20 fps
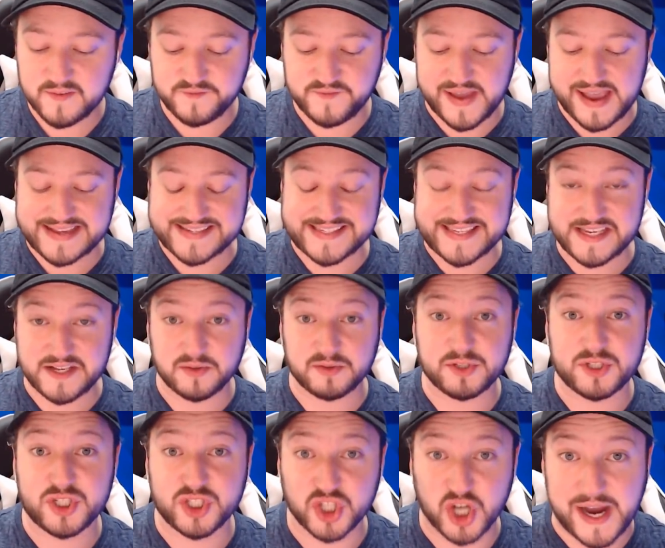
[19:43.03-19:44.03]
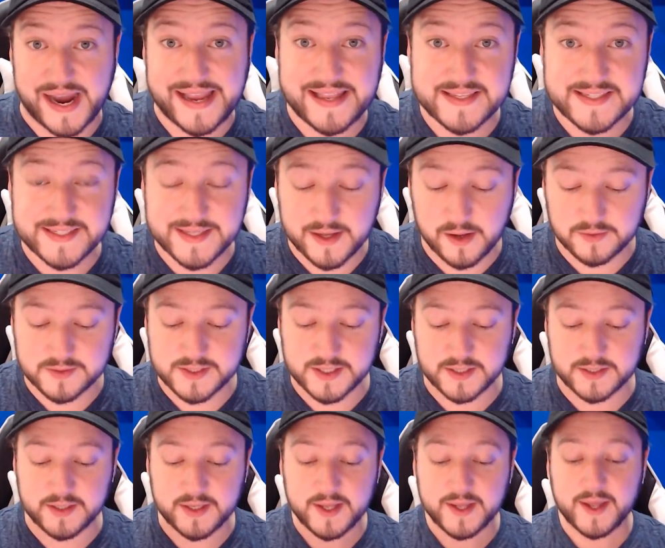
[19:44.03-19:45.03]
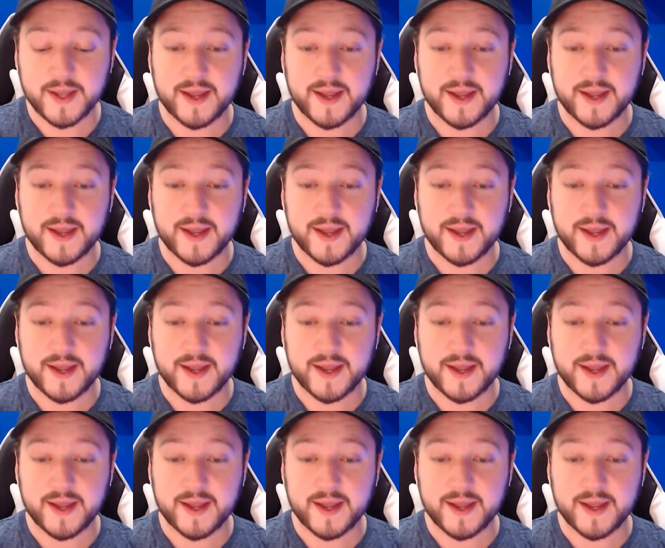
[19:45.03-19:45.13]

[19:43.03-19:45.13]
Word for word: Fast cycle Giant Skeleton.